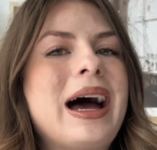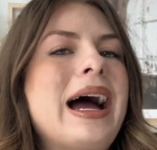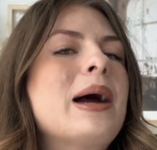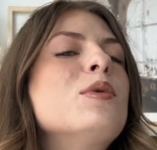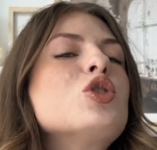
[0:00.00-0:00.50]

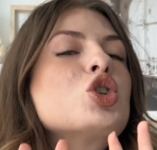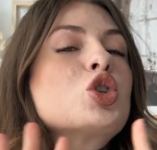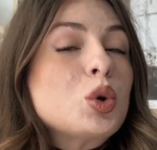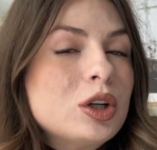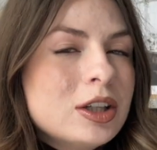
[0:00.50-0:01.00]
I'm not
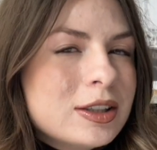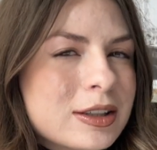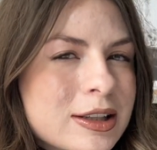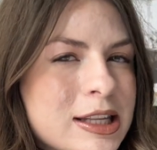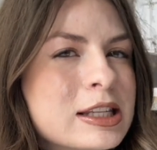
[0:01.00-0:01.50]
sure.
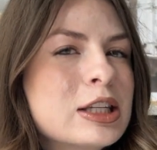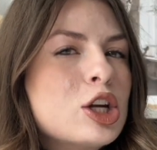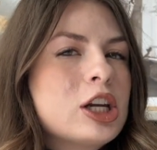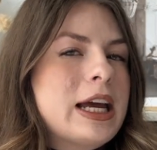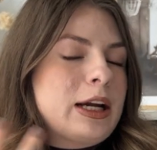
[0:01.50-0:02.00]
This is
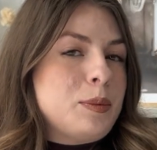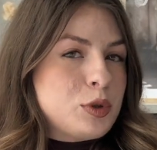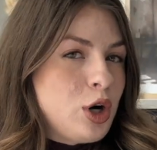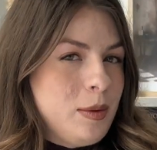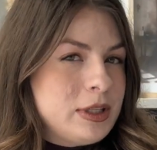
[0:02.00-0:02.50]
not like a
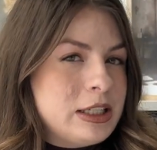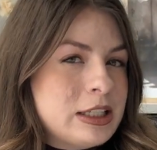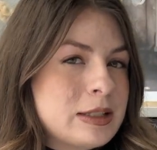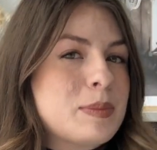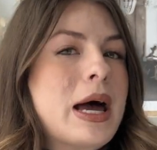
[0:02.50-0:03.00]

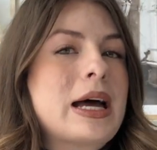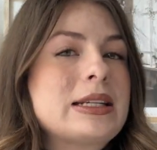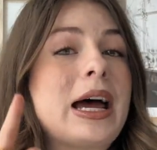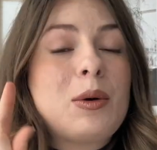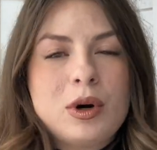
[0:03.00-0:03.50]
promise, but
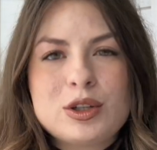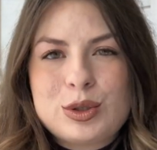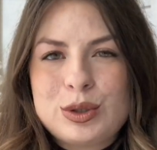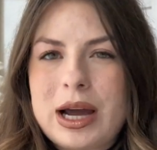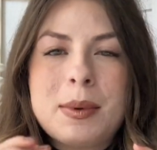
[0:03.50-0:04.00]
I want
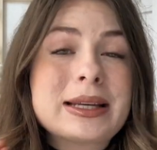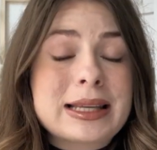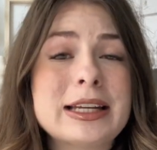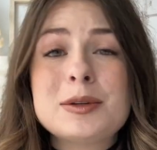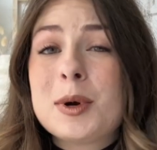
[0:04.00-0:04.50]
to. I'm
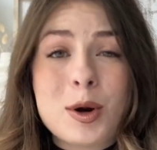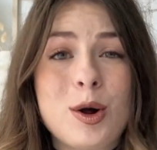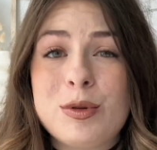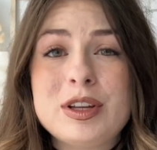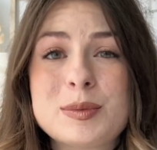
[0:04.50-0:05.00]
excited about
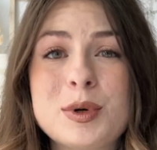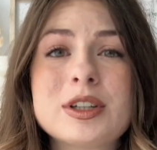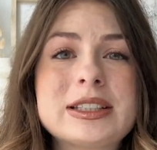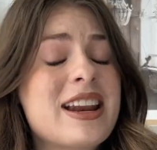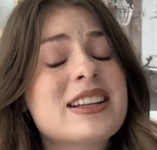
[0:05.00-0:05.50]
all these
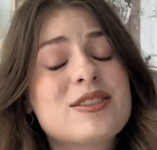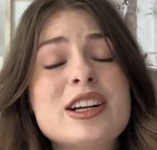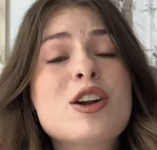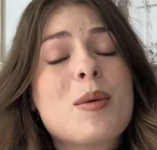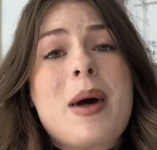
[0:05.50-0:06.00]
books, and it's
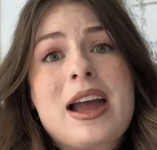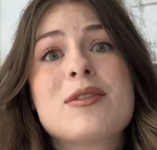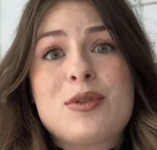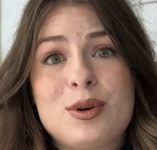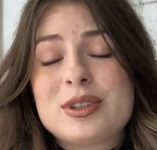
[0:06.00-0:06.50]
really not my
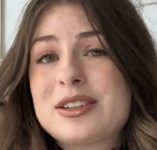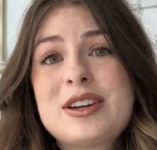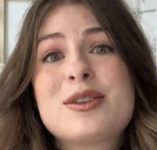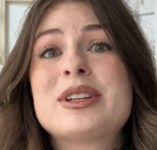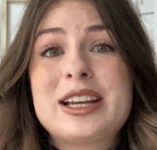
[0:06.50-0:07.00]
fault if I
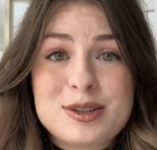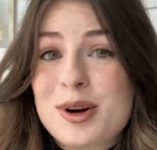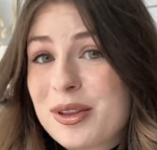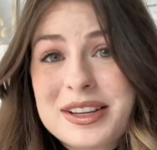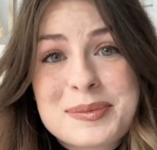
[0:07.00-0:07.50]
don't get to
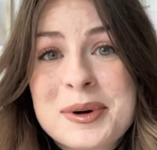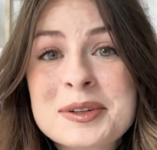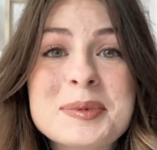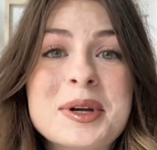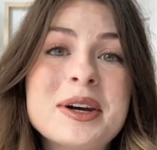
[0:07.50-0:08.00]
all these books
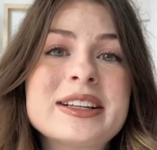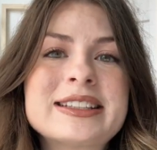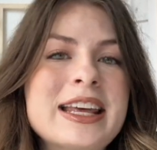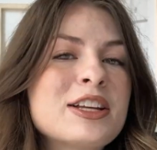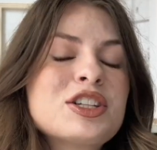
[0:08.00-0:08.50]
because
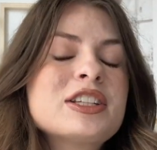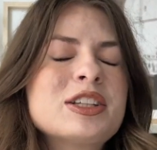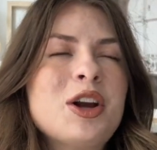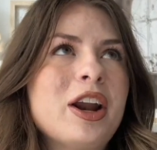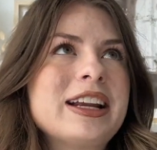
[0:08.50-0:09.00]
there's just
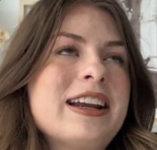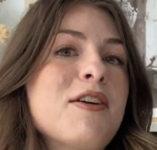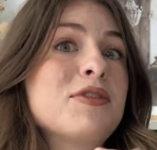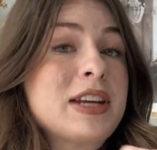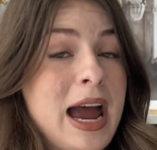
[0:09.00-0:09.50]
not
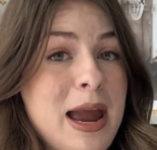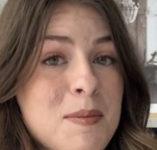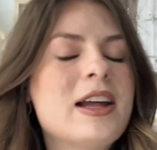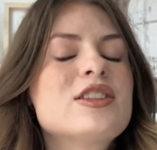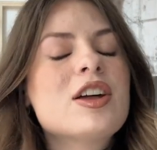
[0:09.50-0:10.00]
enough time.
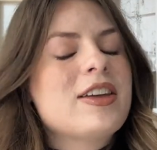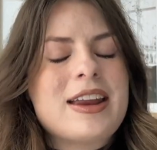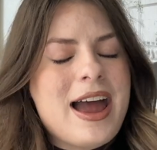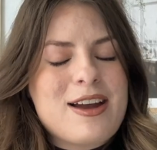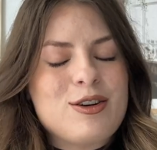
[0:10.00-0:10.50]
It's not that
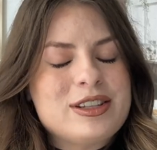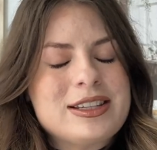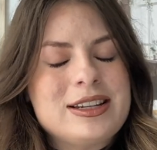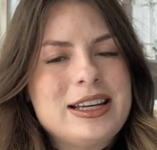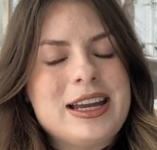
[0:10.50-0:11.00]
I
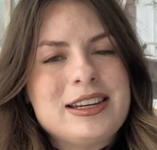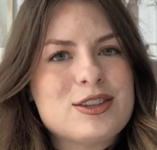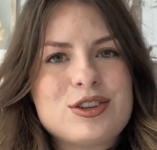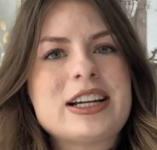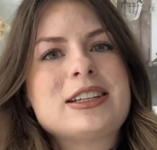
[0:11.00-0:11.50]
constantly get
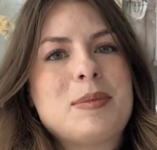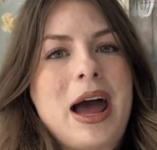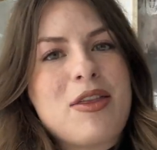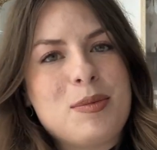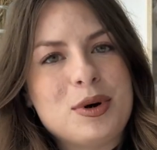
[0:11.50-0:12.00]
distracted by
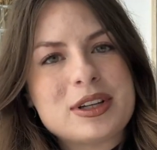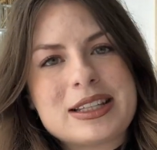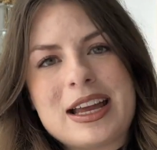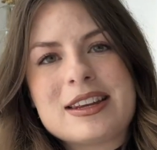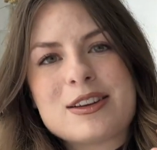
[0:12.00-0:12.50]
other books
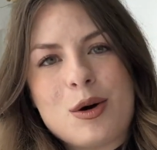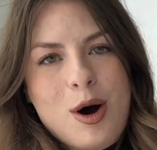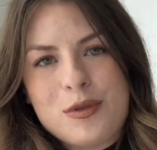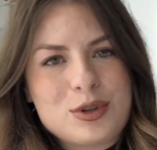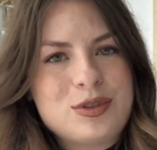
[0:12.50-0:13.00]
and go
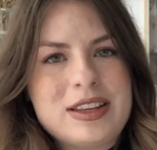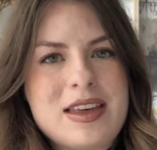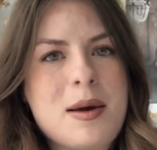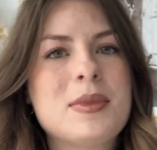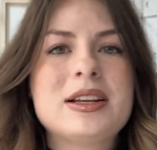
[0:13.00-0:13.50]
off to read
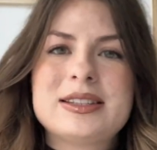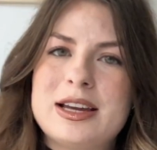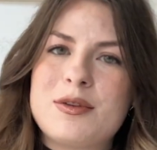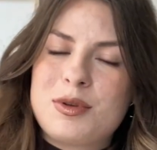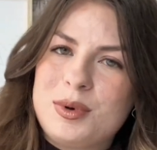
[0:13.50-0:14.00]
them instead
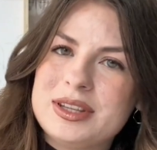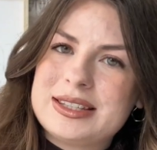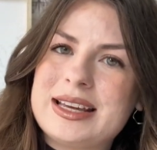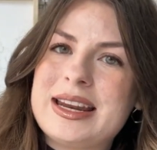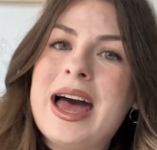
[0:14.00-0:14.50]
of the ones that